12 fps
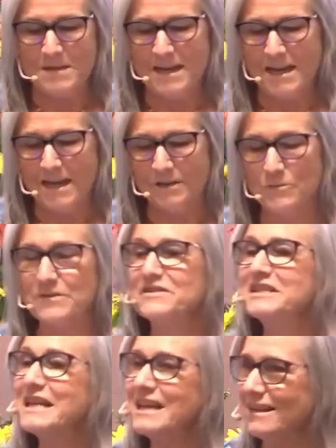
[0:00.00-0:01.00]
And we've
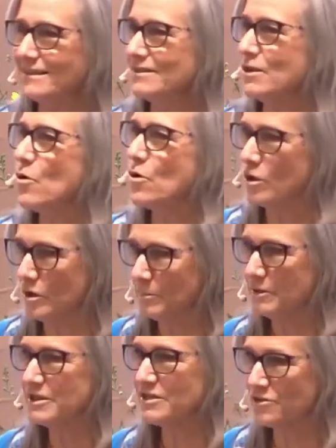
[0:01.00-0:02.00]
seen the horrible
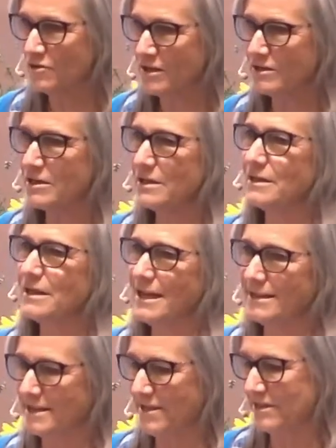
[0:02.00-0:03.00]
destruction
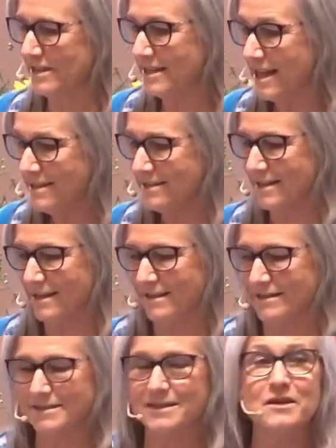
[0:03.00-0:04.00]
and
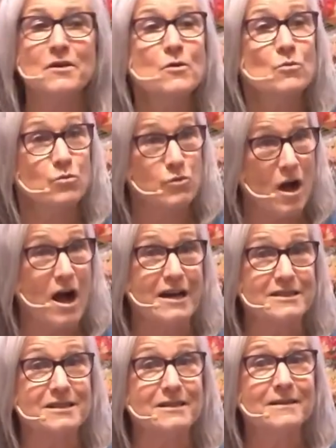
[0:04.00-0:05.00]
devastations
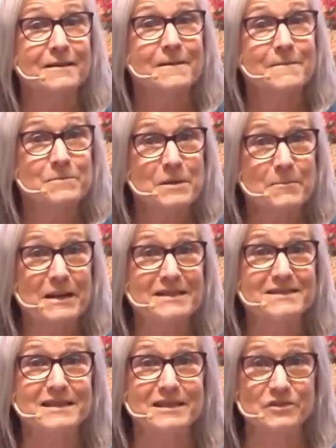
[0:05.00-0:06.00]
wrought by
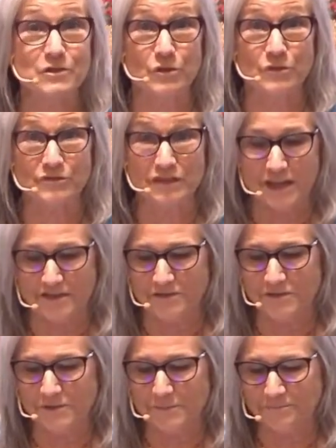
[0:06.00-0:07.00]
seasonal floods.
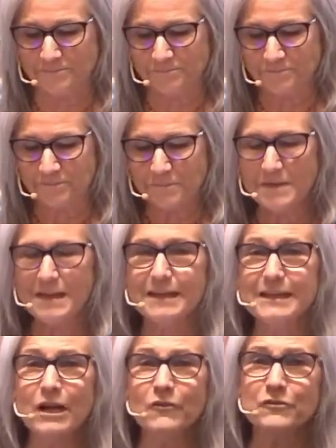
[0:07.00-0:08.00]

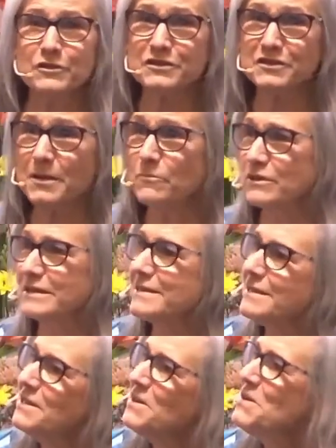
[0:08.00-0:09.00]
Now, for some
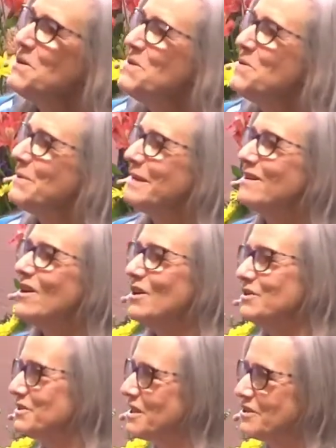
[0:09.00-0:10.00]
reason, we call
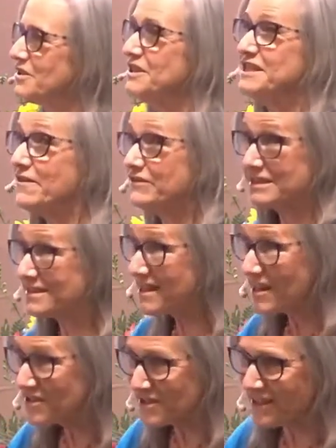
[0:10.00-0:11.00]
such
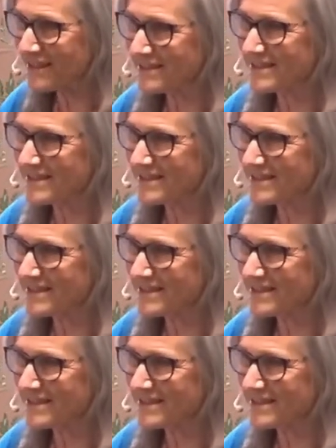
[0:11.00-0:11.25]
devastations